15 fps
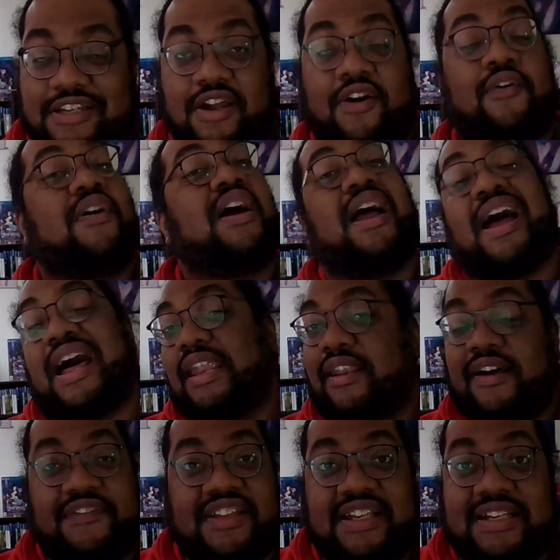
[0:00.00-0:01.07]
know I
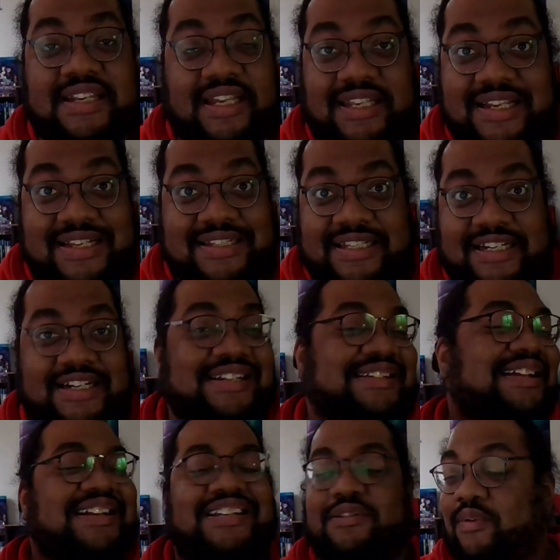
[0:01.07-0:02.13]
love the Atelier series.
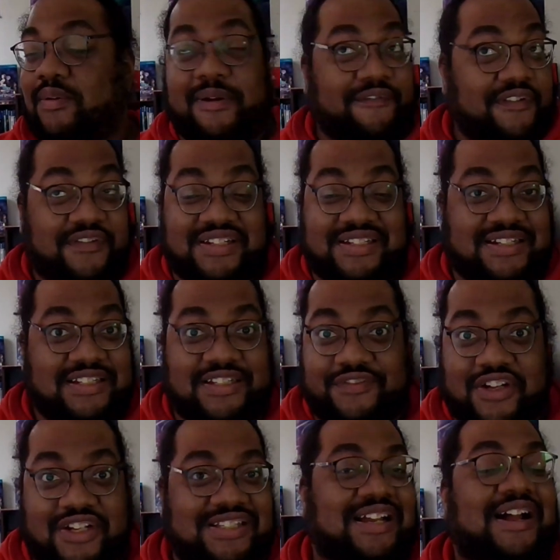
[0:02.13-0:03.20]
It's one of my favorite series of
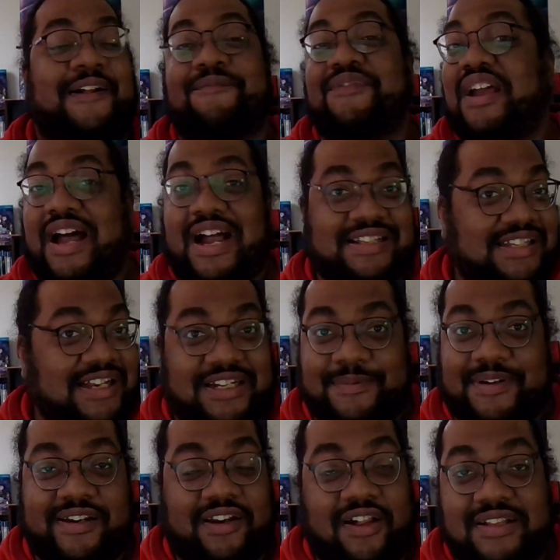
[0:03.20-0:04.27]
all time. I talk
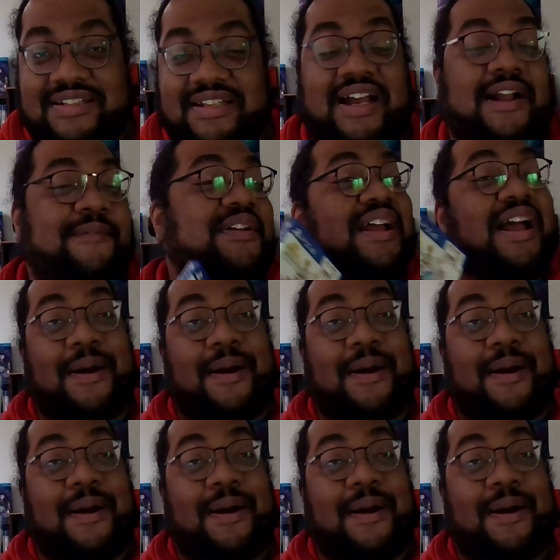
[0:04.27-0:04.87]
about it all the time.